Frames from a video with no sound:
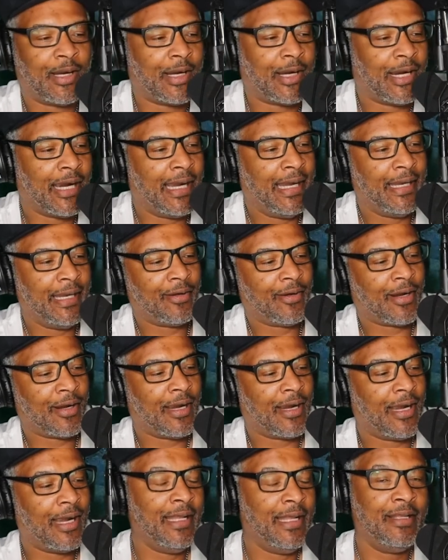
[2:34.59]
All right, all
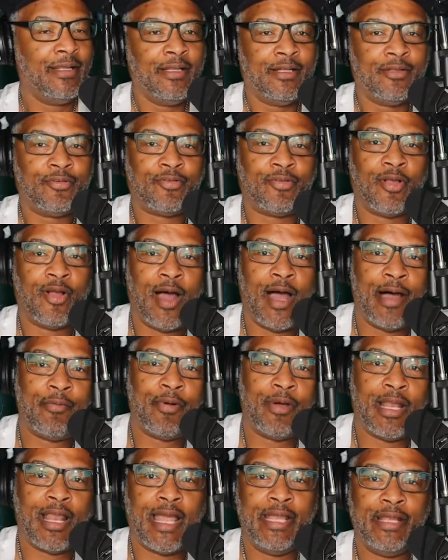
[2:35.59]
right. So
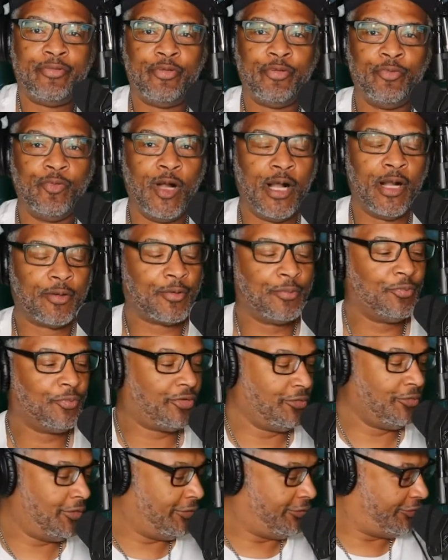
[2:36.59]
I would like to
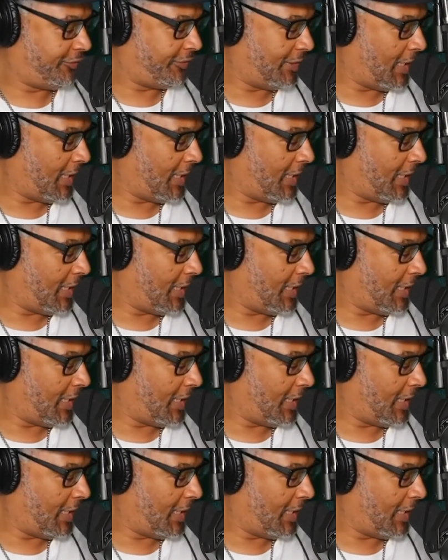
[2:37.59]
welcome to the